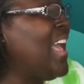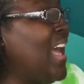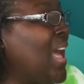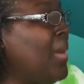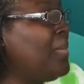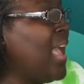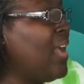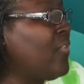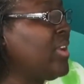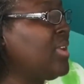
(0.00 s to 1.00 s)

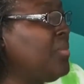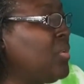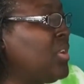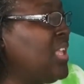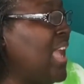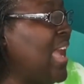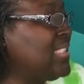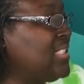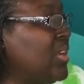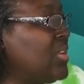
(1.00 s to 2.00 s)
every community
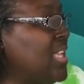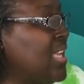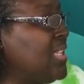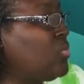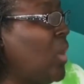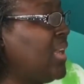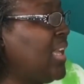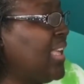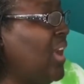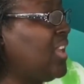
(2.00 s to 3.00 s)
has their needs.
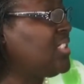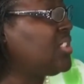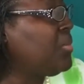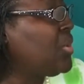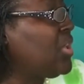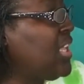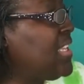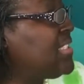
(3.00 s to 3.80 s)
Wyandotte County's community is